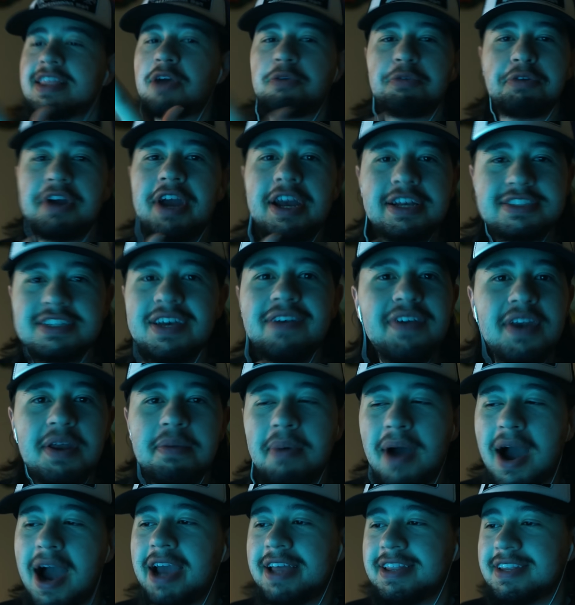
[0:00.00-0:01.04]
the creativity
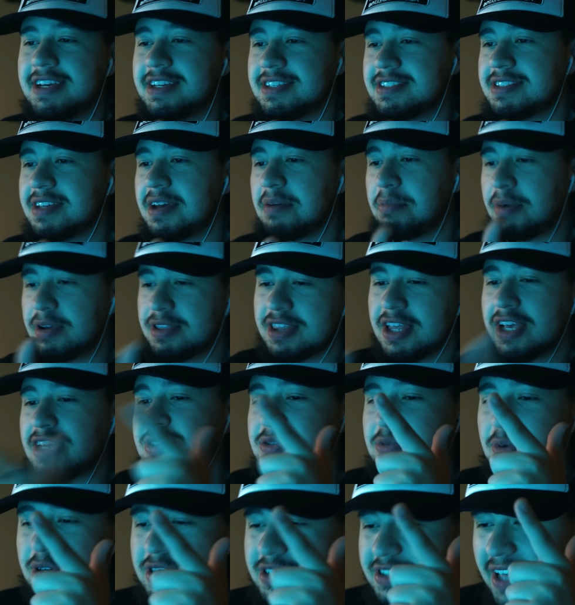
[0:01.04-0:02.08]
behind this, but this
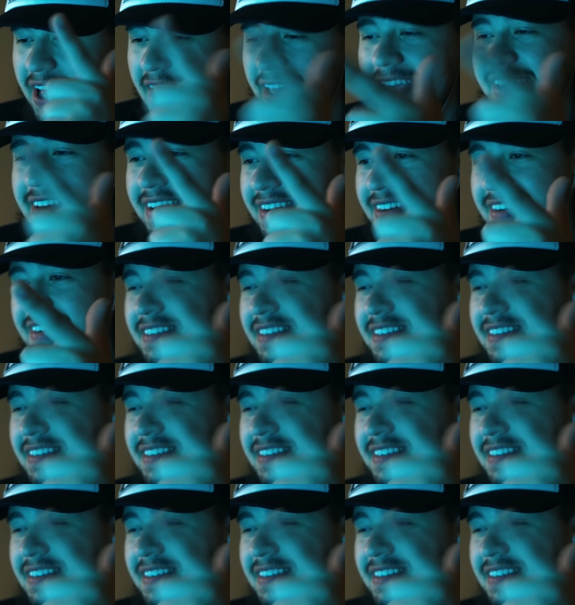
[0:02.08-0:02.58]
was like